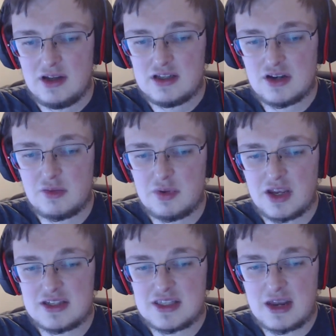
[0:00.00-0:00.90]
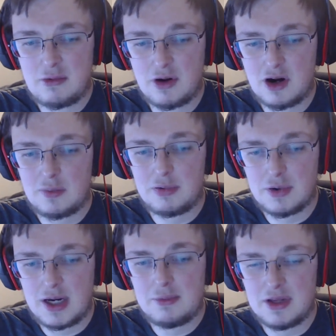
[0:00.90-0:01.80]
And so because they were
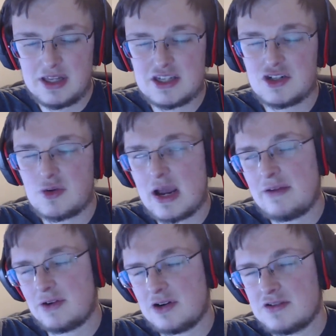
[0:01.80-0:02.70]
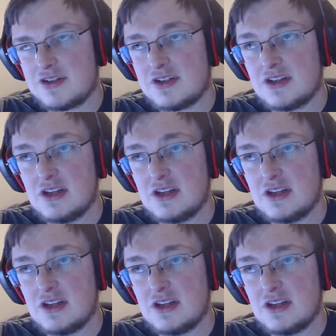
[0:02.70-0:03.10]
pre-release drivers,